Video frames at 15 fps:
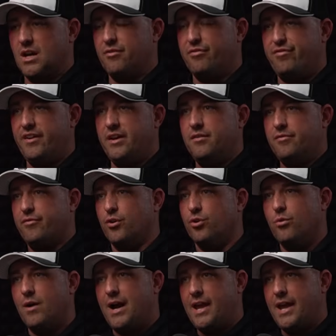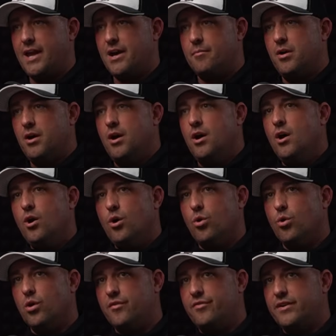a fit for who I am, yeah,
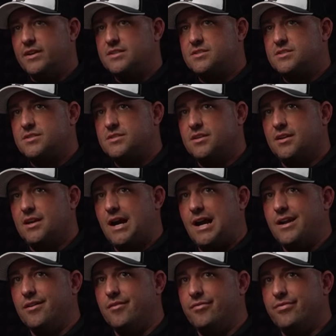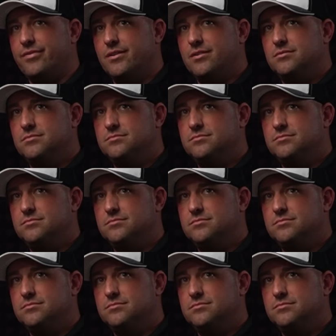or if it's kind of